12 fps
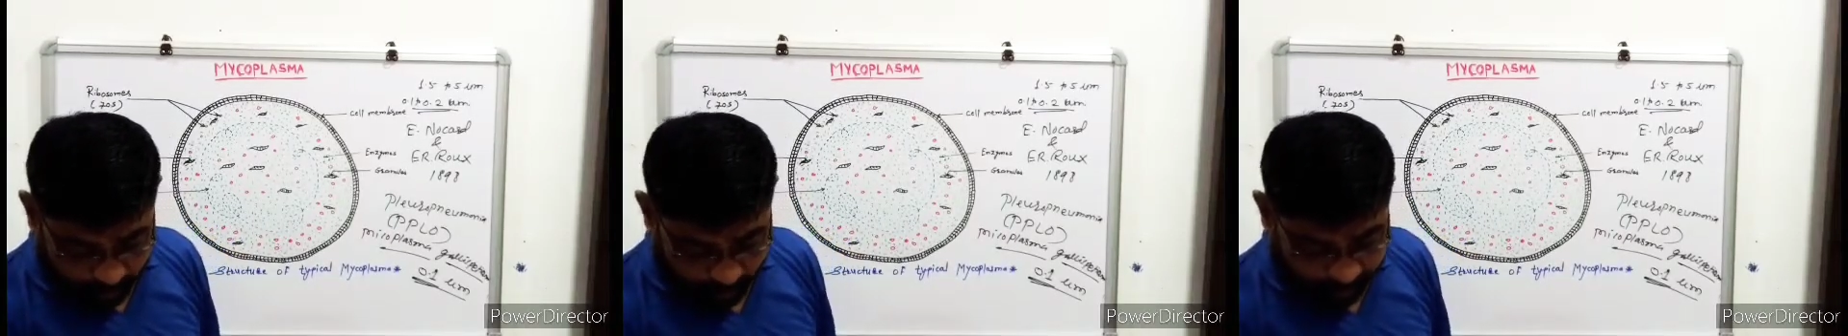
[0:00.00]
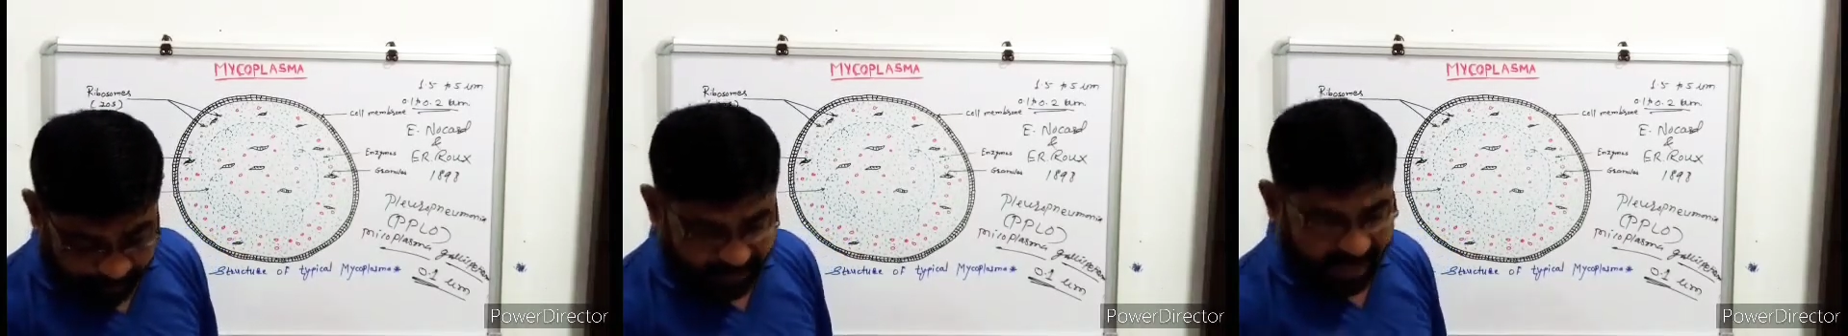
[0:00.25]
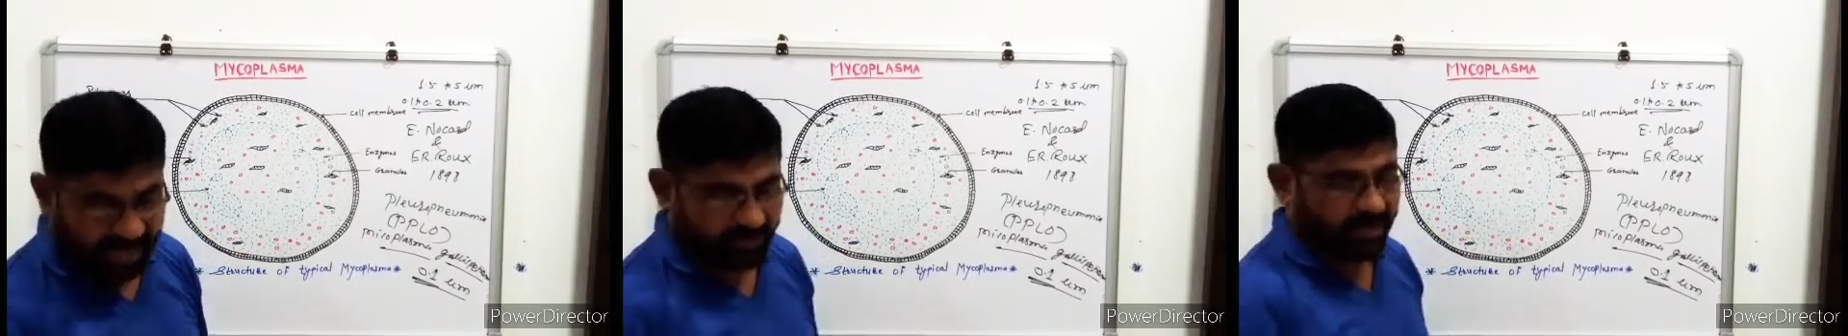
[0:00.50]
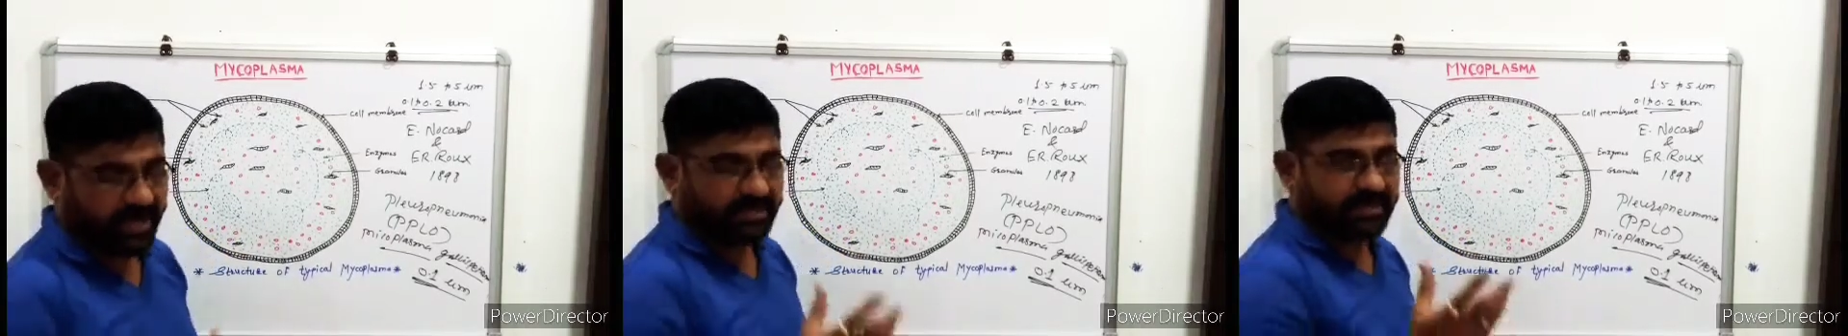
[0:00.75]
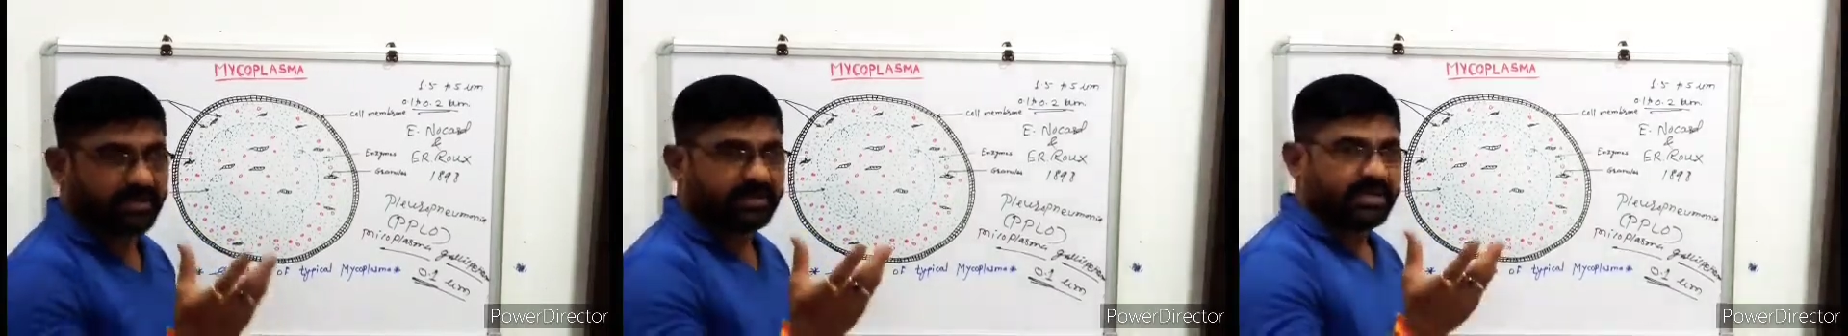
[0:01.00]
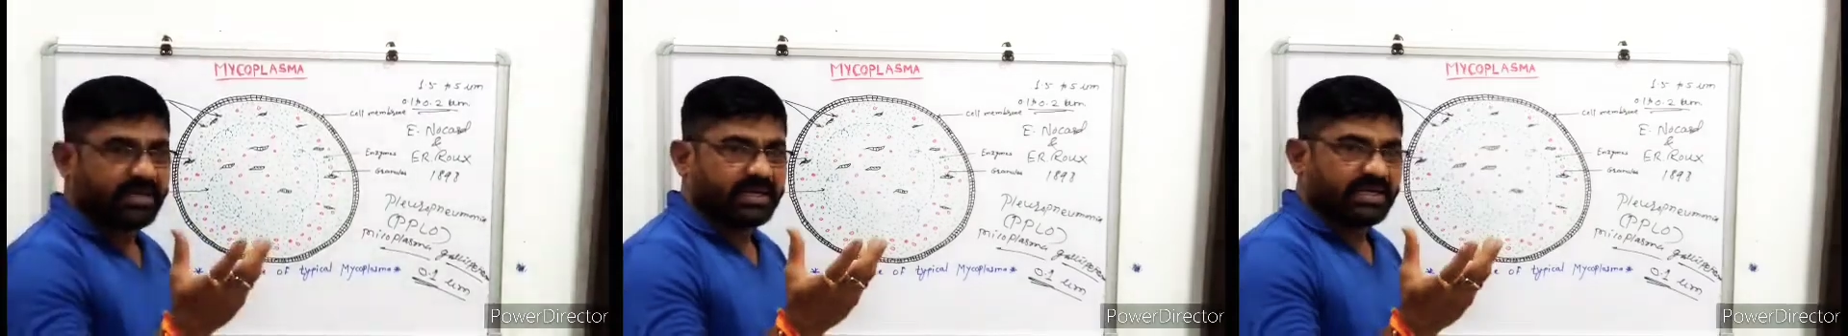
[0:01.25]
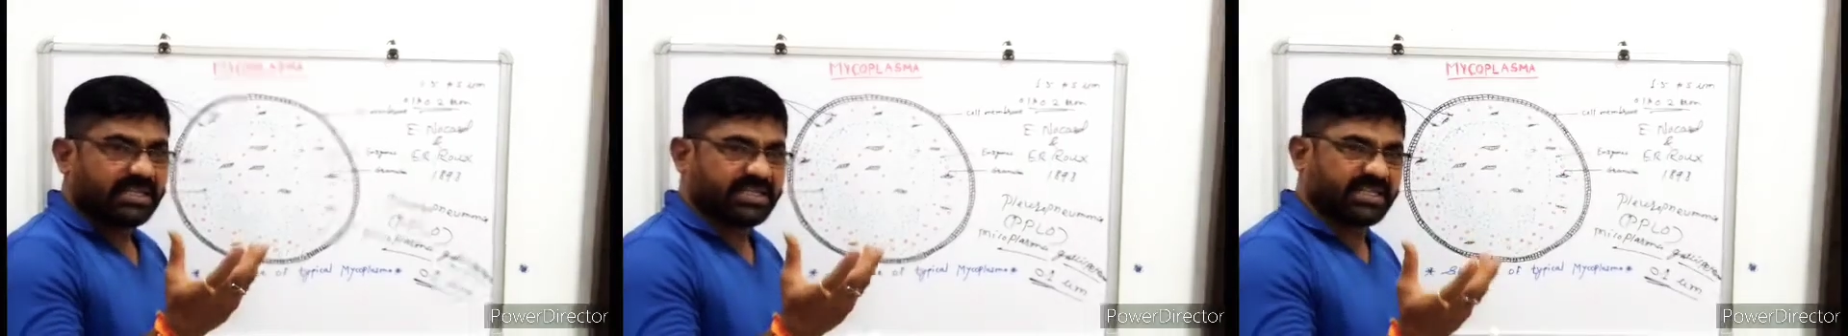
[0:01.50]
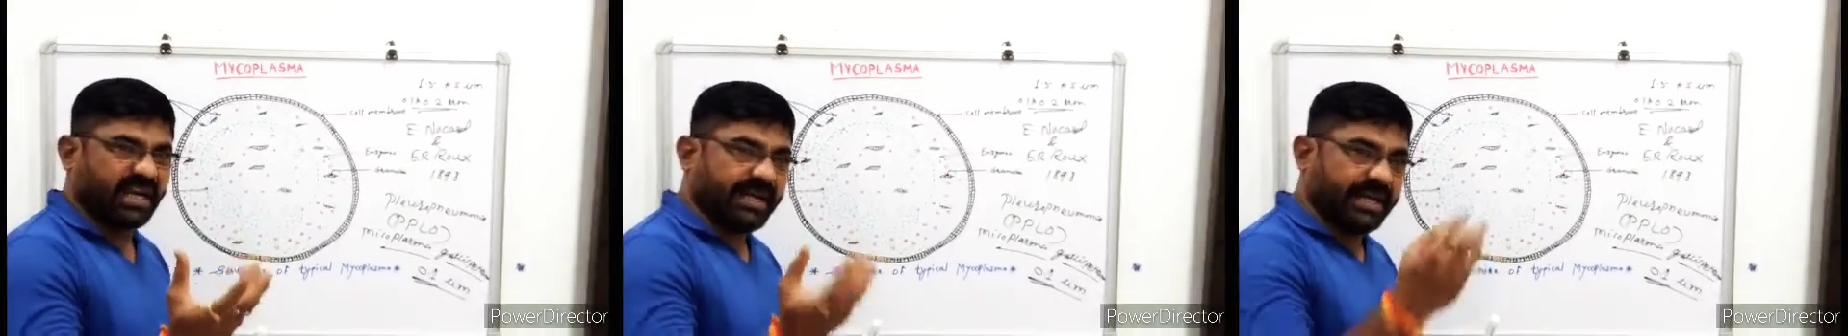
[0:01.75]
broom as well as the
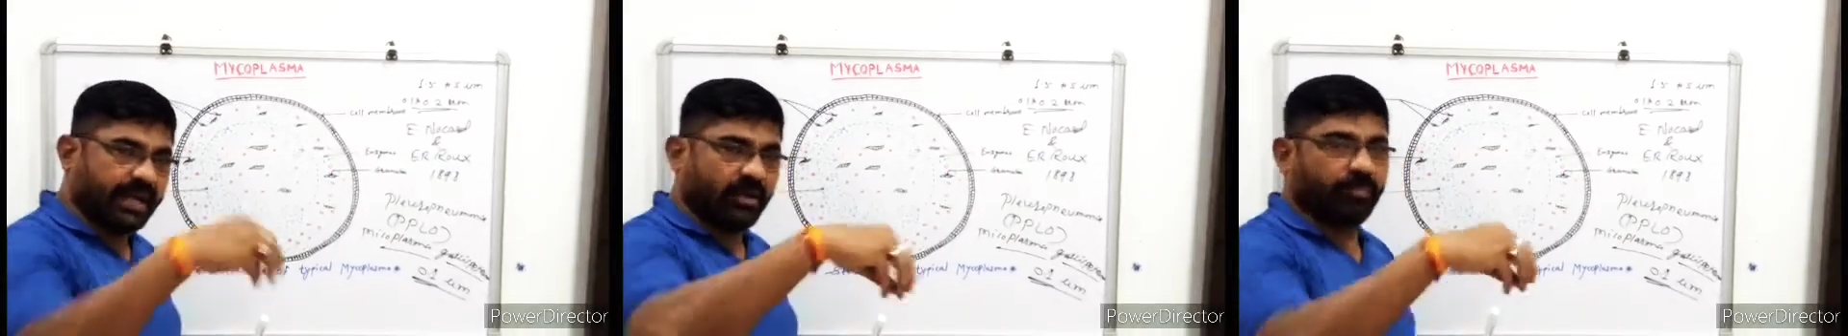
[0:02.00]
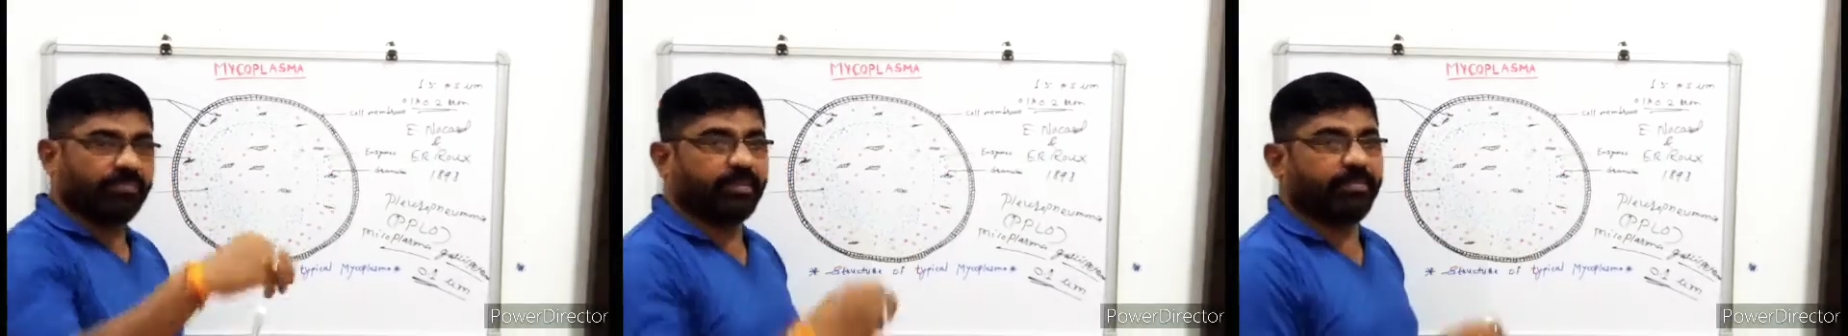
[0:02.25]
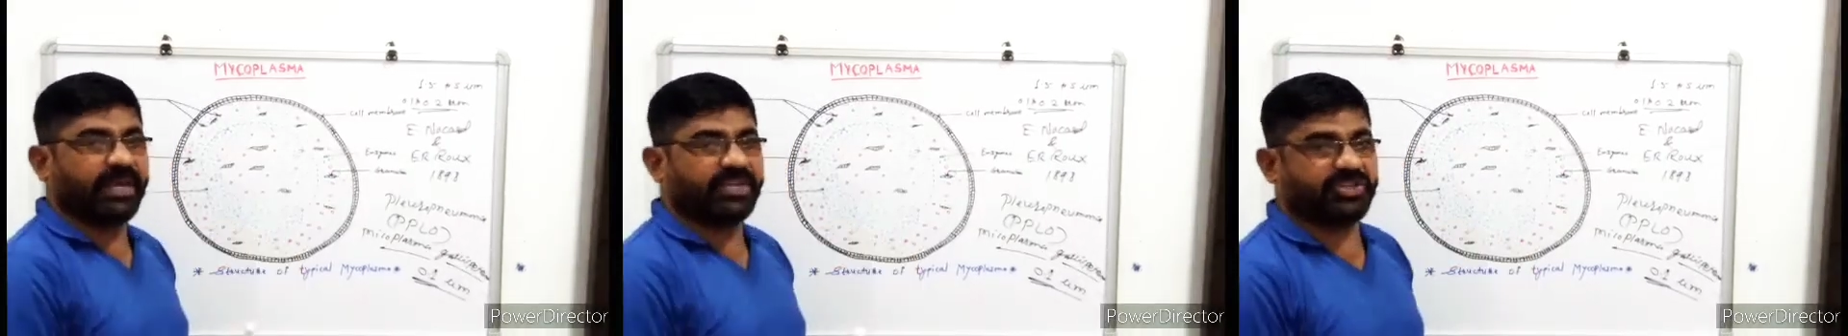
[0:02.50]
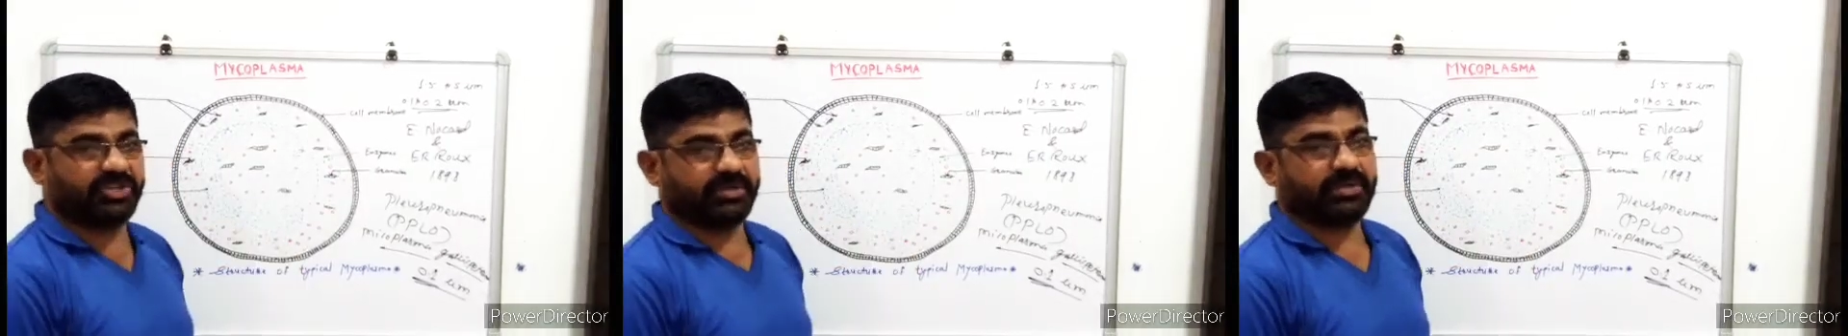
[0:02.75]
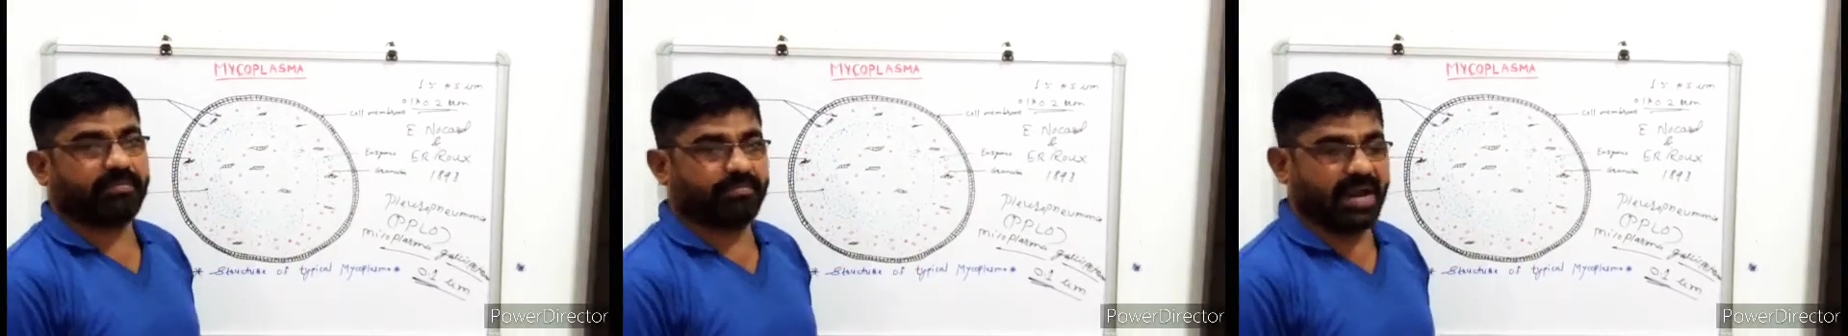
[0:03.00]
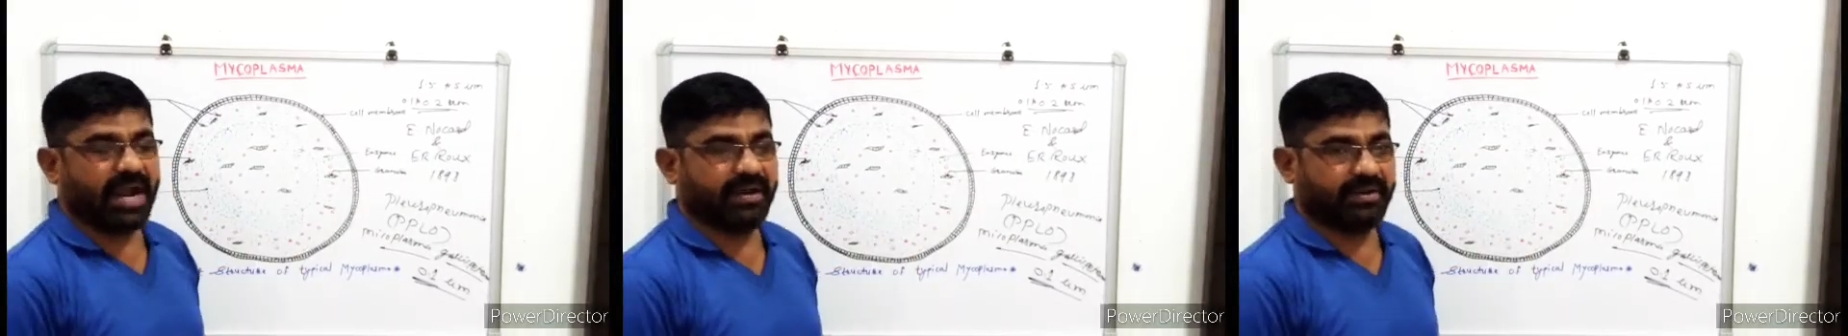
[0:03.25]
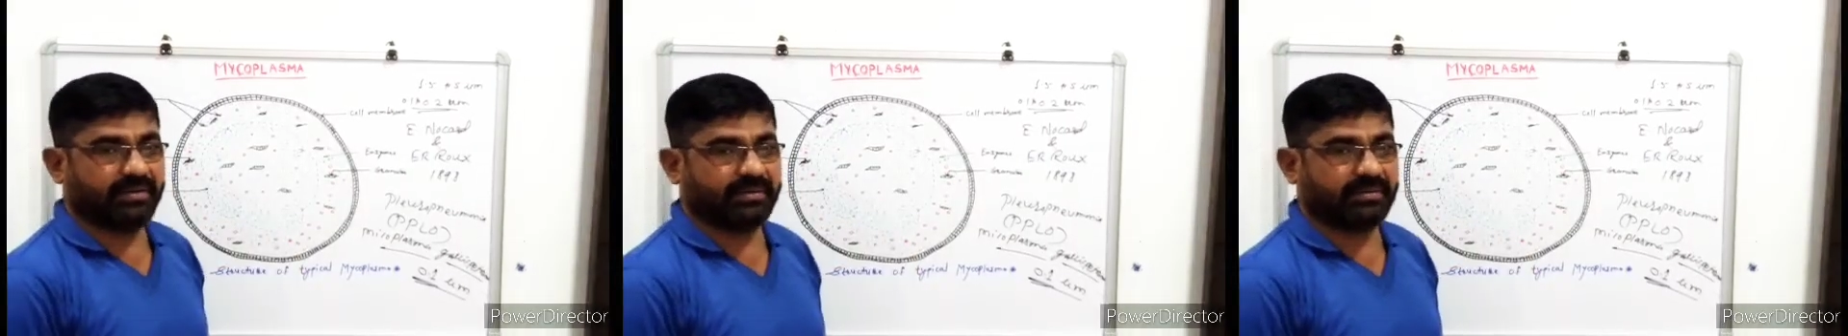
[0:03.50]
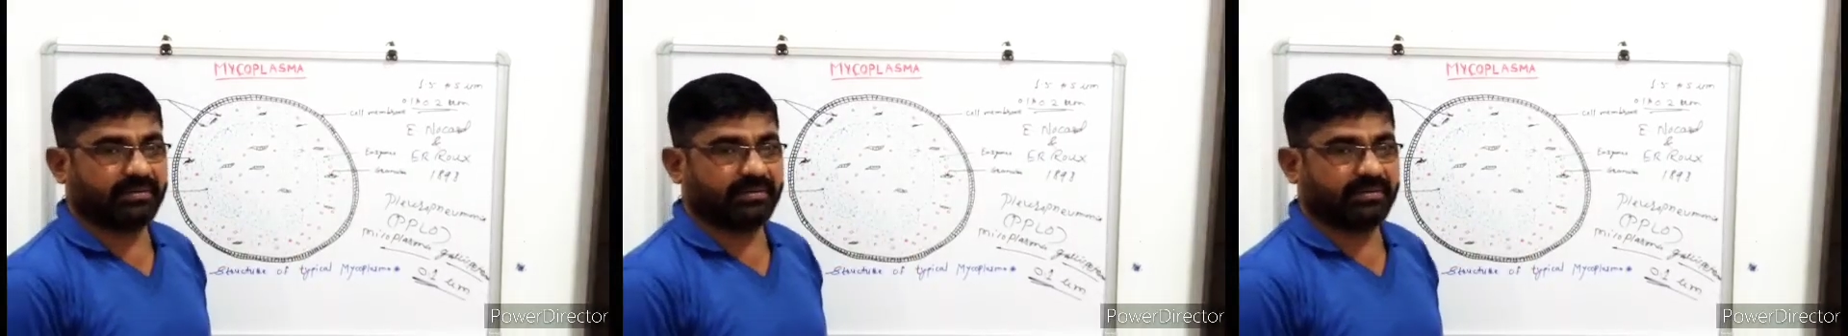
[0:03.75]
stunting of the maize plant.